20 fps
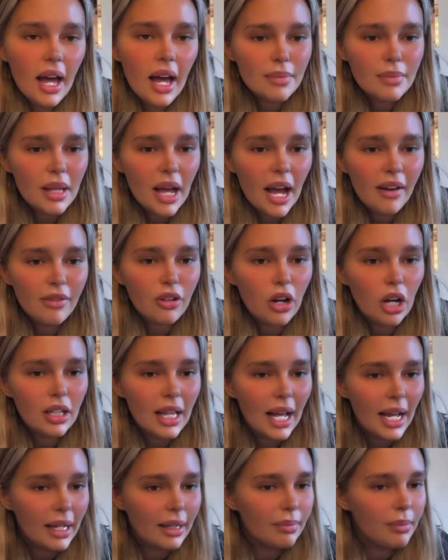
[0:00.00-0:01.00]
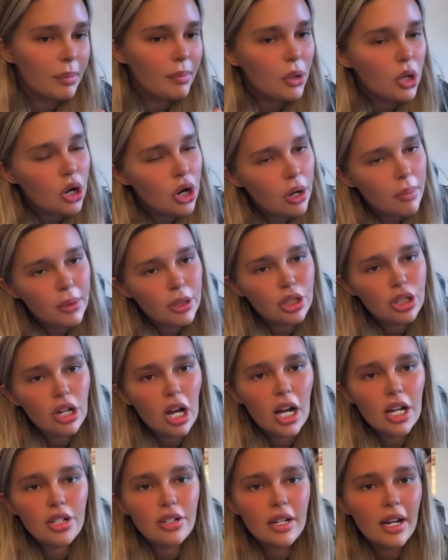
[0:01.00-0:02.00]
Some that I've got like my portable
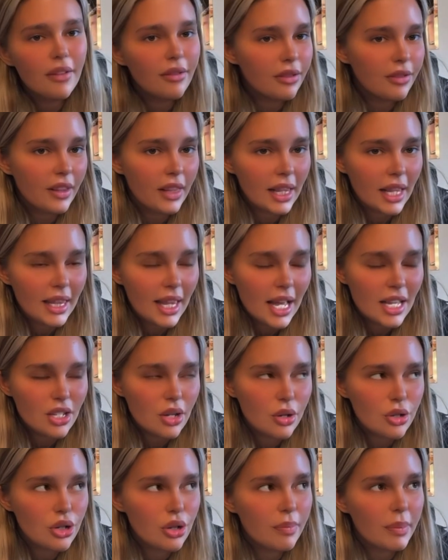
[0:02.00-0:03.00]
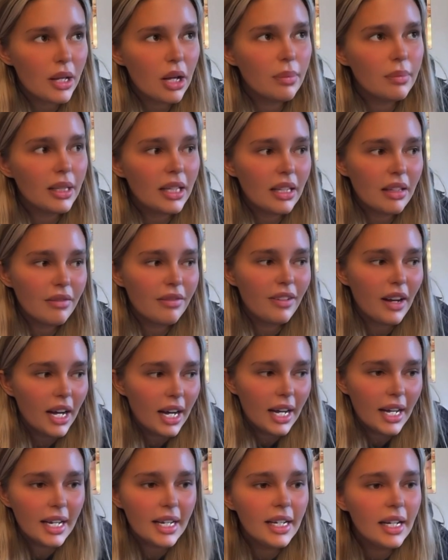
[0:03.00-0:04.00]
charger and everything like that, so it should be completely
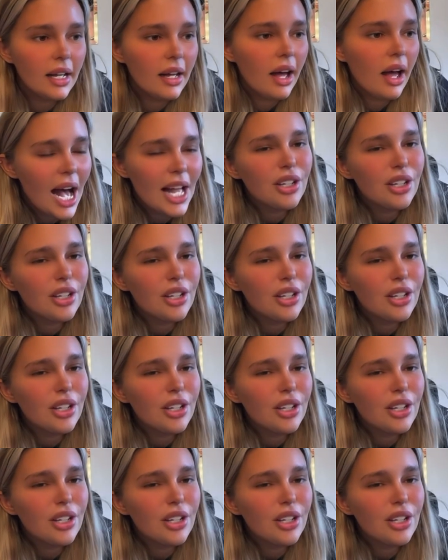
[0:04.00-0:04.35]
fine.